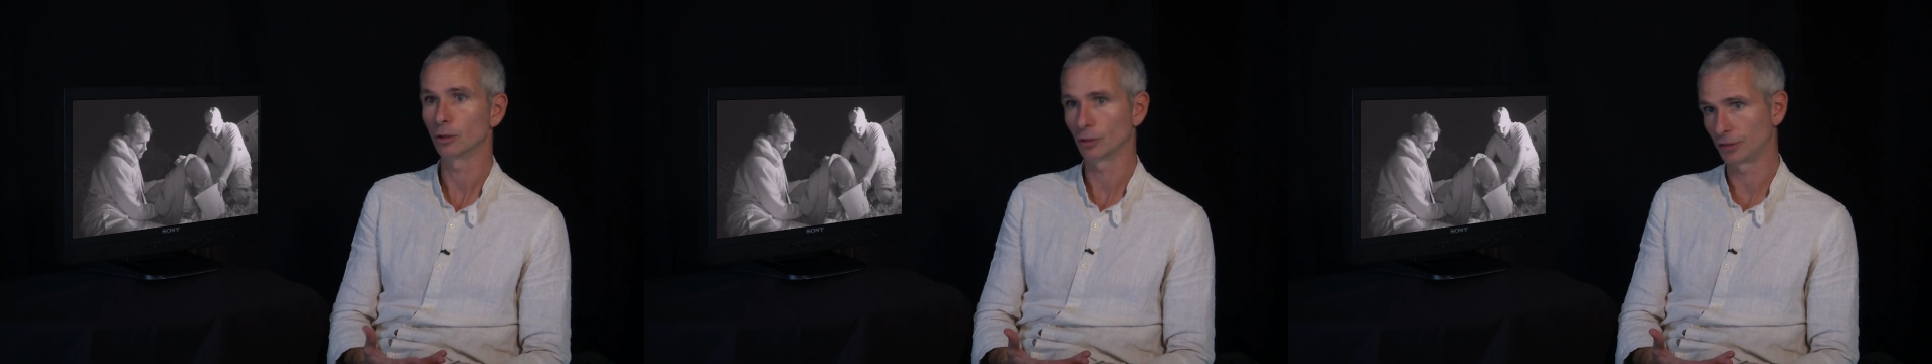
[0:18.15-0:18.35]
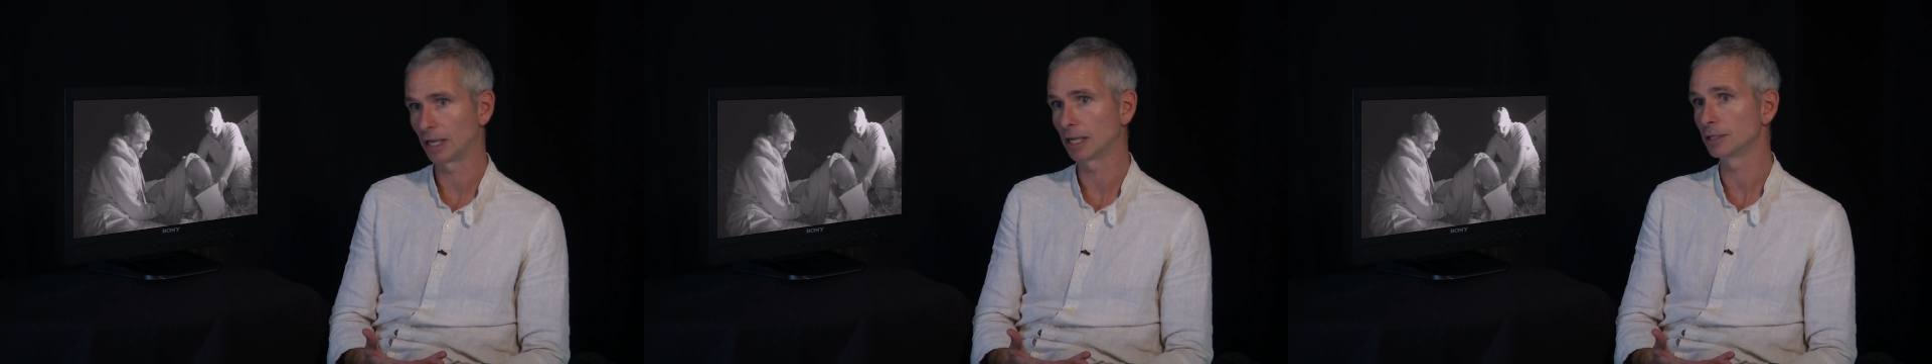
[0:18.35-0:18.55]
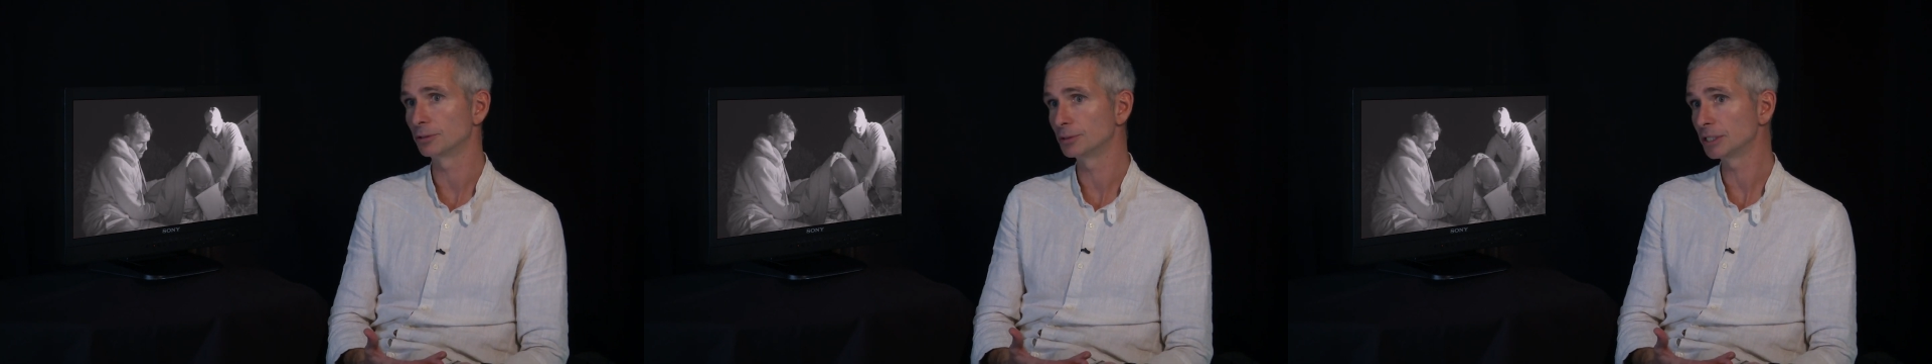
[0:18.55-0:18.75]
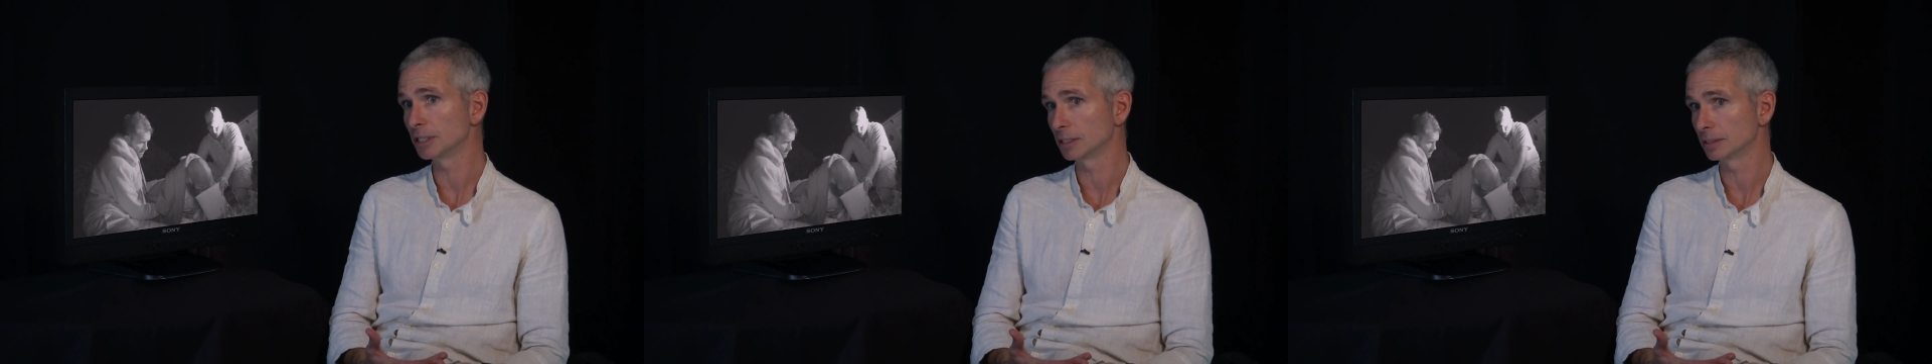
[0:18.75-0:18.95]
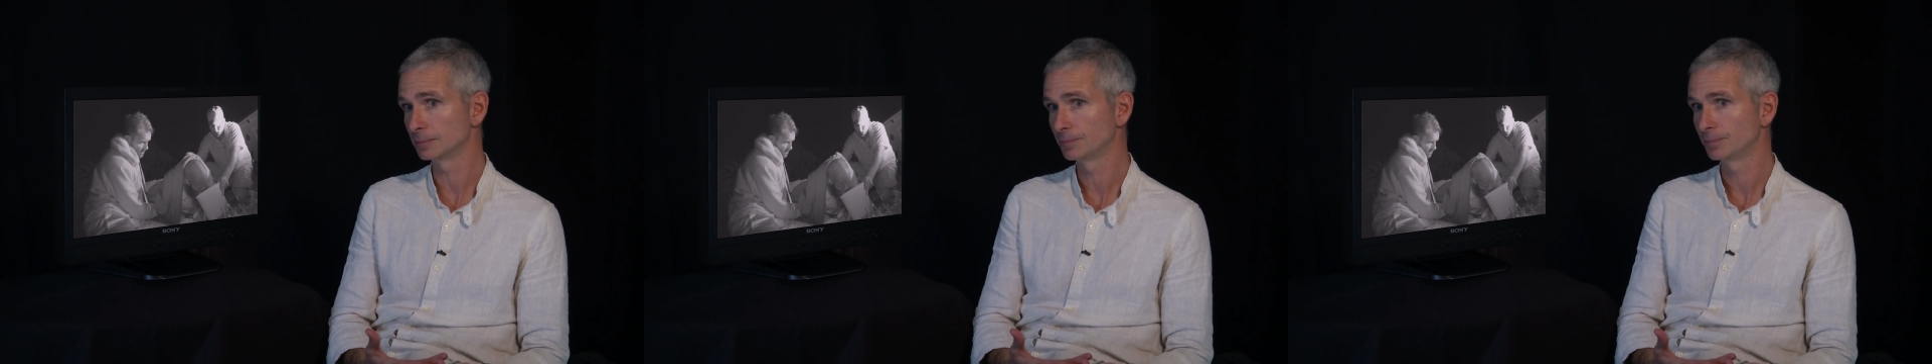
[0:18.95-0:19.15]
or
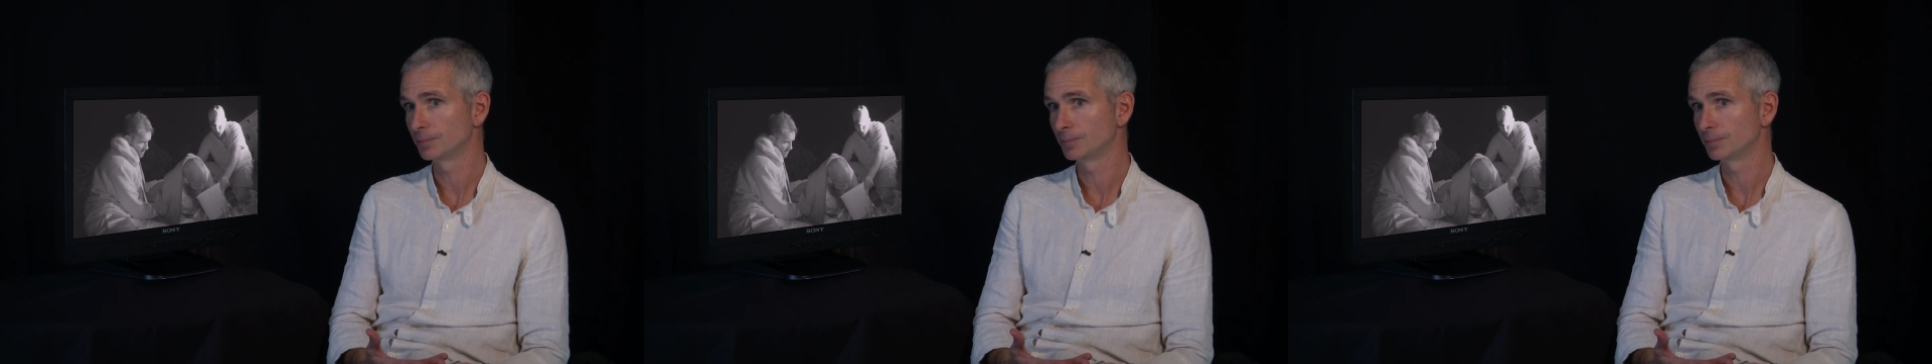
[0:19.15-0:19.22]
diarrhea.